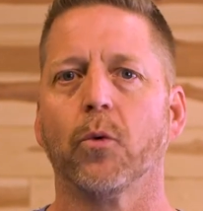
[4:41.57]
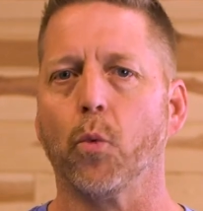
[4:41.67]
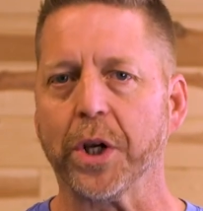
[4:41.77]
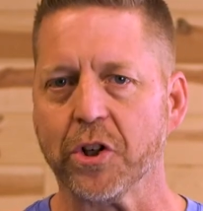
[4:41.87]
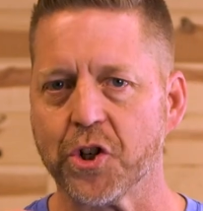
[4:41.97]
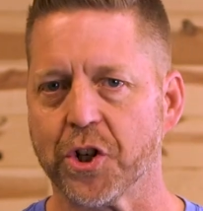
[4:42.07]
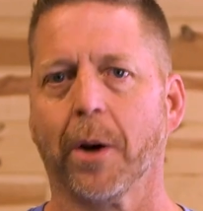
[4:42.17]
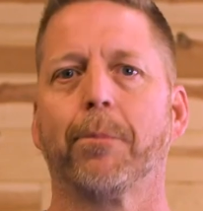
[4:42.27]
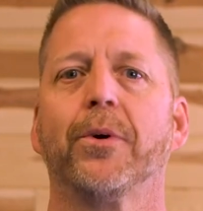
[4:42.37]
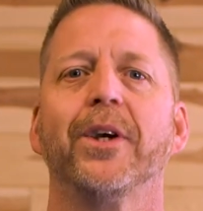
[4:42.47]
we
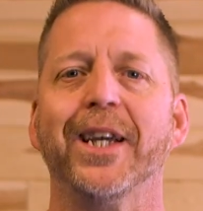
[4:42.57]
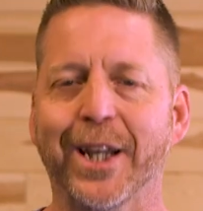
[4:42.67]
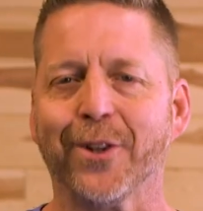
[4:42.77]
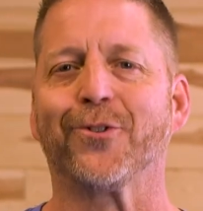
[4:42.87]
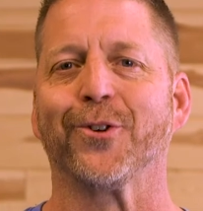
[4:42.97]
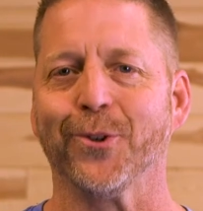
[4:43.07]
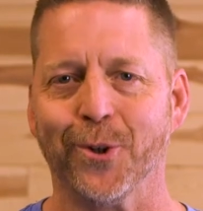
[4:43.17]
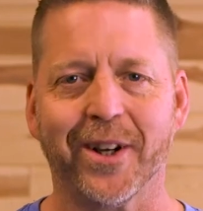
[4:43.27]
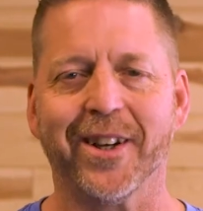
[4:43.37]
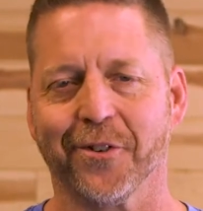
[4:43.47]
jump
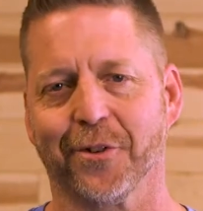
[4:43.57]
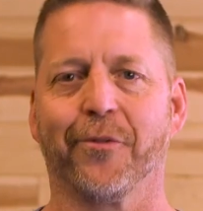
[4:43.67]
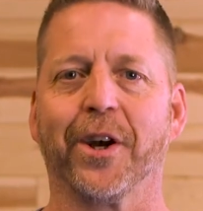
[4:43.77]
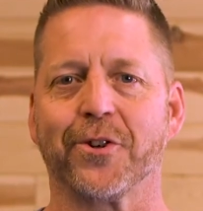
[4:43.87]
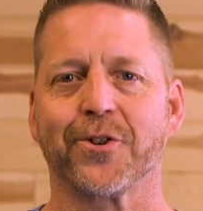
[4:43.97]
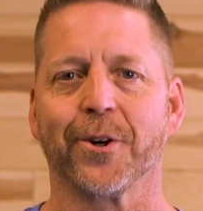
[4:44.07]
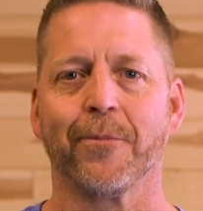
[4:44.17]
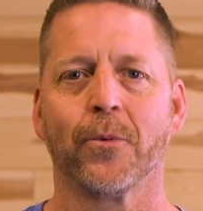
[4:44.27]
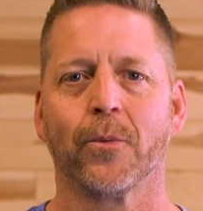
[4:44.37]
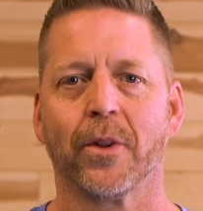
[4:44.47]
into his adventure.
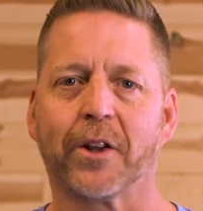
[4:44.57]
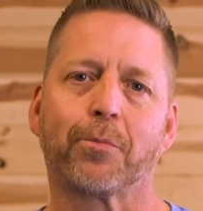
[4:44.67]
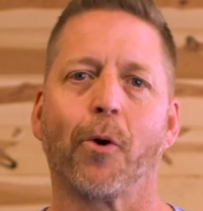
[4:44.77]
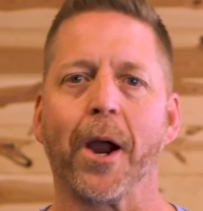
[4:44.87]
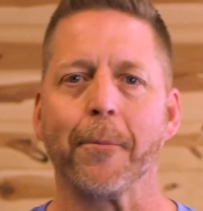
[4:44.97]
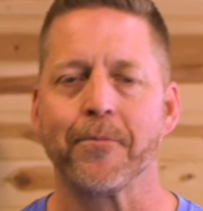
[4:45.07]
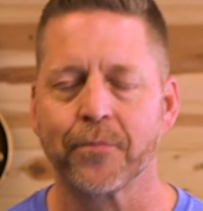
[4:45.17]
Let's pray.